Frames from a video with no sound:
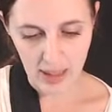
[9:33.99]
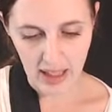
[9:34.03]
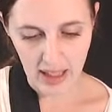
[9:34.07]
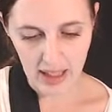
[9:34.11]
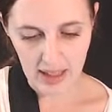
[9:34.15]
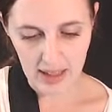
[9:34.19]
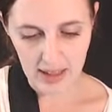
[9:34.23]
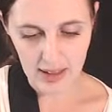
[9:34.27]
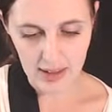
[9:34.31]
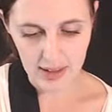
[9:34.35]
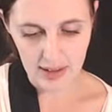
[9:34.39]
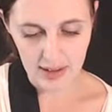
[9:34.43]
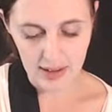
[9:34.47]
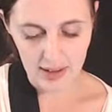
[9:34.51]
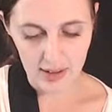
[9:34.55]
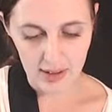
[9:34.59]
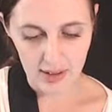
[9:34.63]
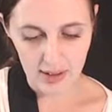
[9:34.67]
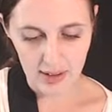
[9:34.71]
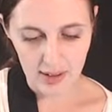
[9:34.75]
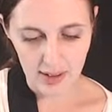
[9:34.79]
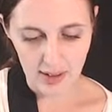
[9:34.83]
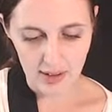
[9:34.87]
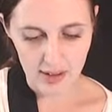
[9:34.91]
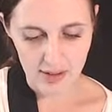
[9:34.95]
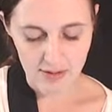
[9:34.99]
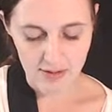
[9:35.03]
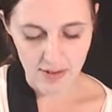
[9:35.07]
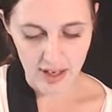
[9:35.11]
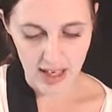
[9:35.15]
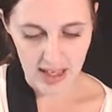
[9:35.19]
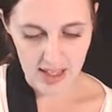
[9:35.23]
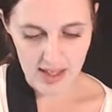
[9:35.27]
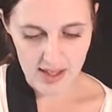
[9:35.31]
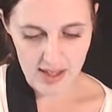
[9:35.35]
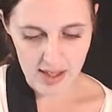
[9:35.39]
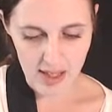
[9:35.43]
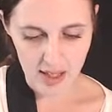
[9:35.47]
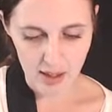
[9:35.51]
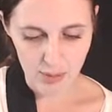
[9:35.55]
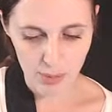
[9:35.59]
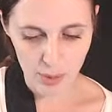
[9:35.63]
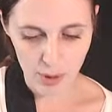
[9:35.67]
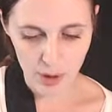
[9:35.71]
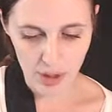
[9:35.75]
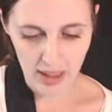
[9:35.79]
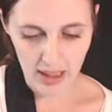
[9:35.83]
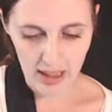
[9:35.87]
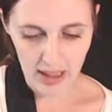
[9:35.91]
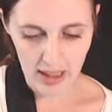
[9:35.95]
my VAT
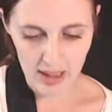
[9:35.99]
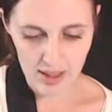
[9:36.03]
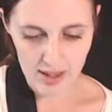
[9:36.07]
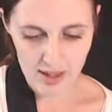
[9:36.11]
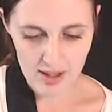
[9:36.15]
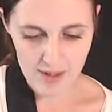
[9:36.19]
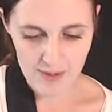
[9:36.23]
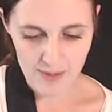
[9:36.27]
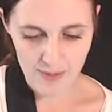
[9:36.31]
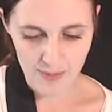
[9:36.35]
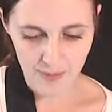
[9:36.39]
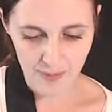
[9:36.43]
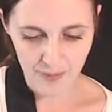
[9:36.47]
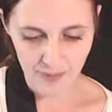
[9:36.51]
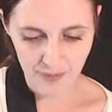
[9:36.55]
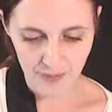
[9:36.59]
input account